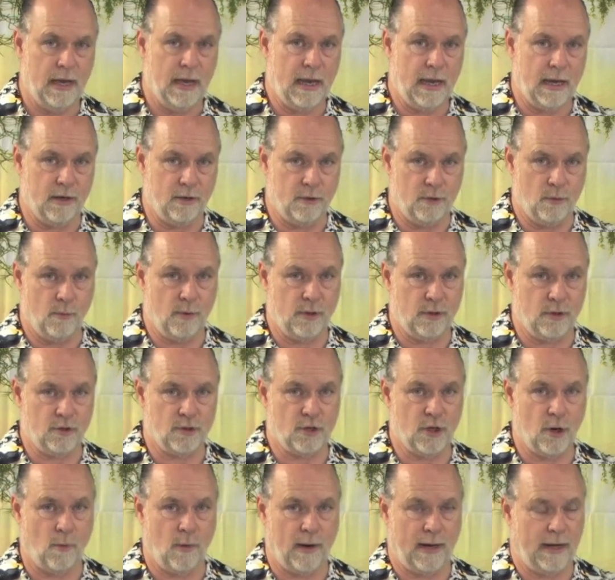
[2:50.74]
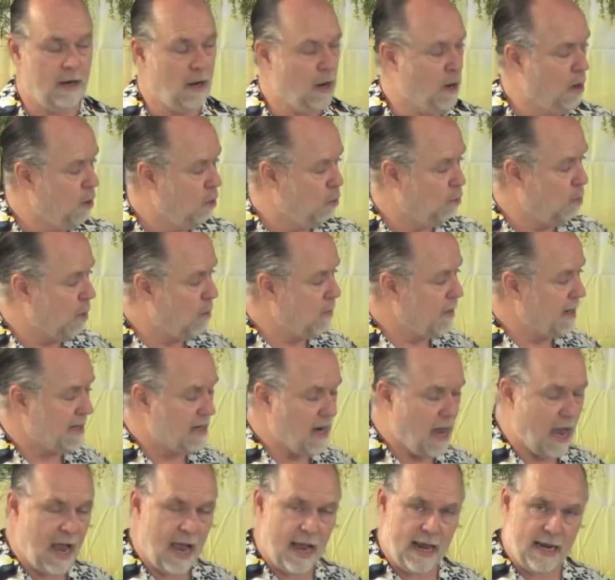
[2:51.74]
in doing the sewing. When we
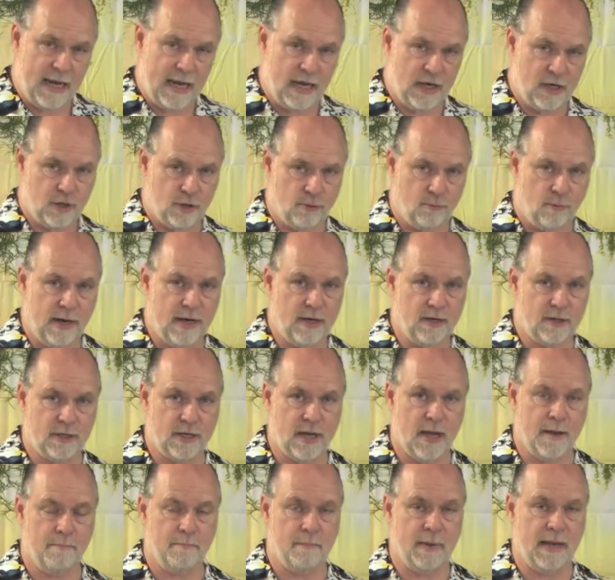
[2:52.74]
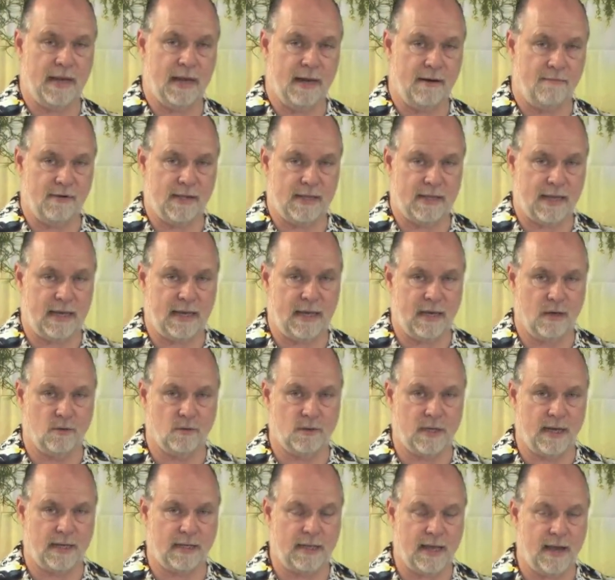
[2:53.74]
dye it, it shrinks up and everything
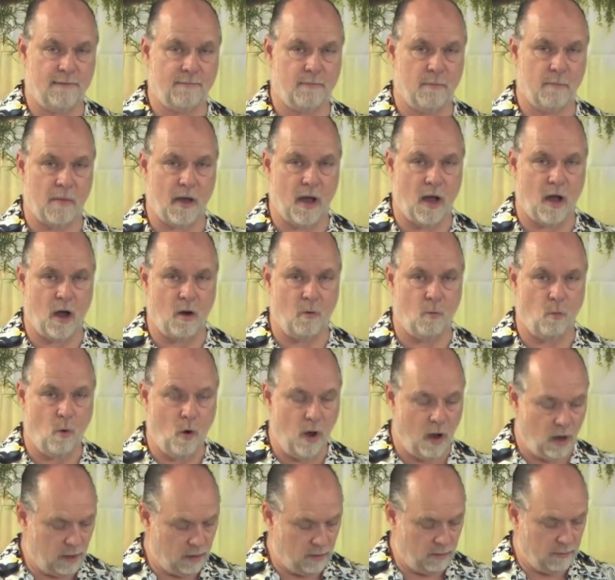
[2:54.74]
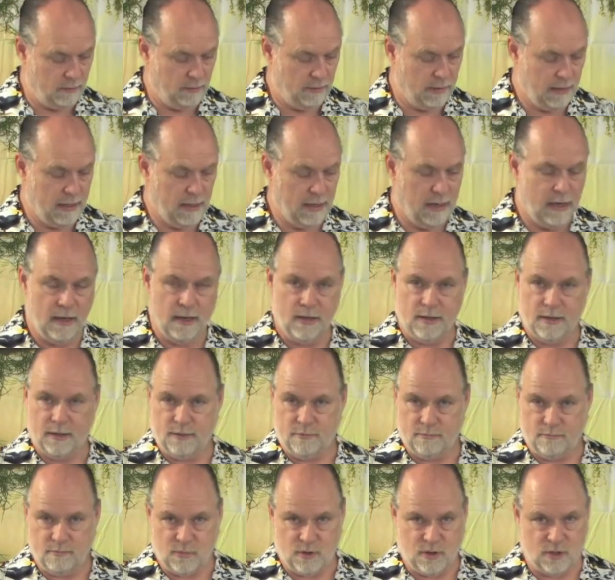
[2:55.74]
else like that from the hot water.
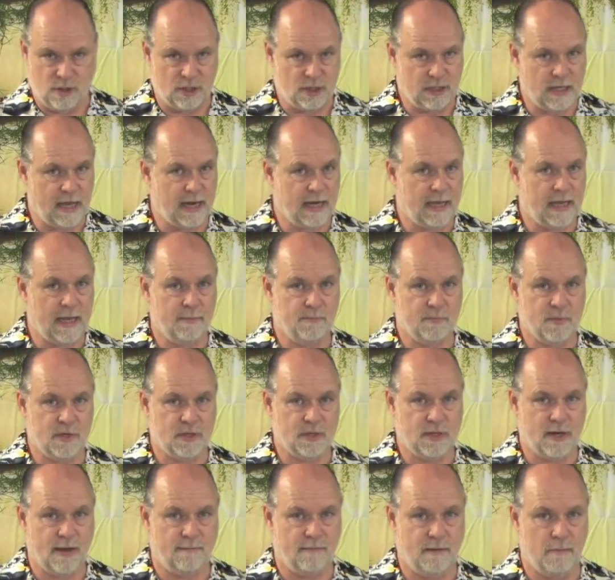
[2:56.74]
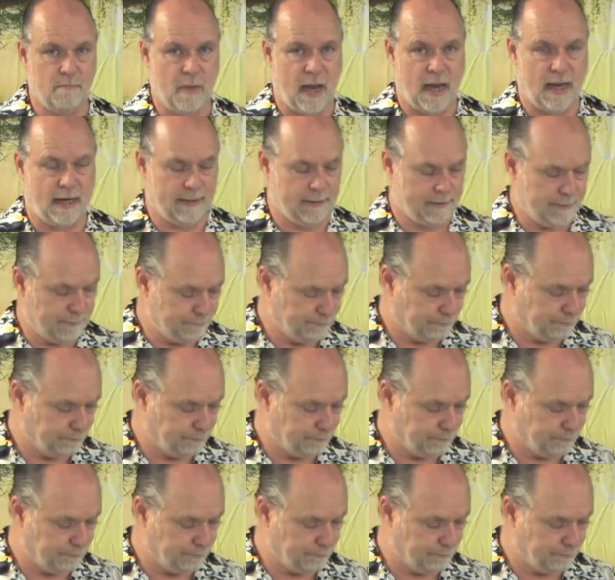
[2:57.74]
Just got to keep this stuff in mind.